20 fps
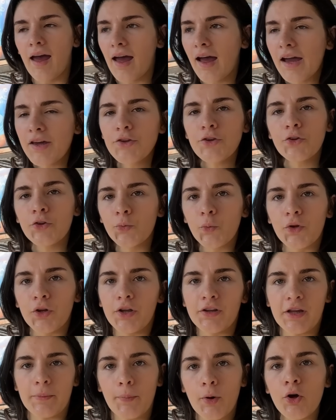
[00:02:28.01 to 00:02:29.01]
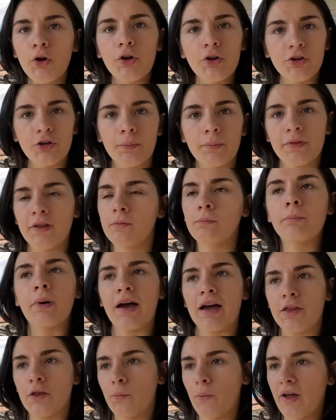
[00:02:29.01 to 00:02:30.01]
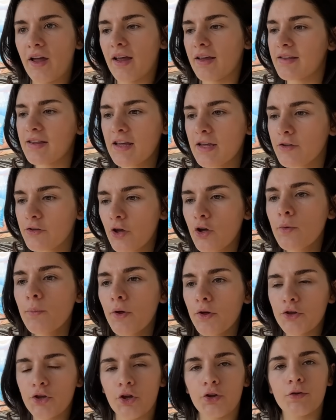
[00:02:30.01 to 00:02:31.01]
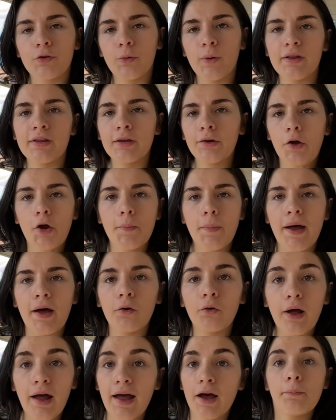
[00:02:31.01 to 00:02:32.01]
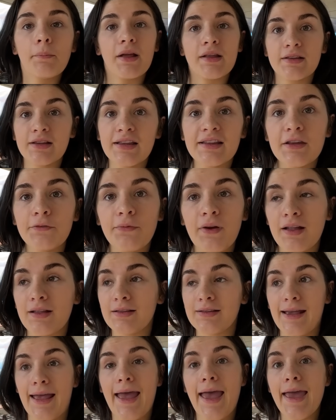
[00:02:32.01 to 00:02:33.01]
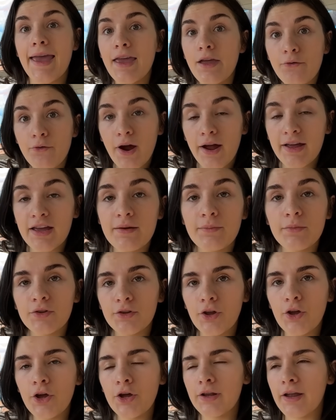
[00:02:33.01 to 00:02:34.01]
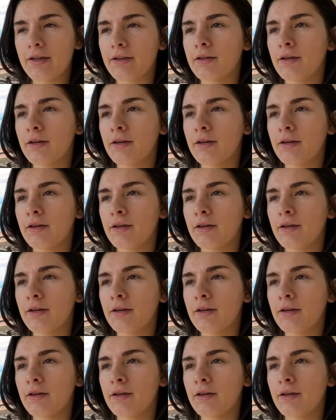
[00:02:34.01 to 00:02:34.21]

I just want to debunk something, by the way. I see so much on Twitter about how Man City fans hate Raheem Sterling.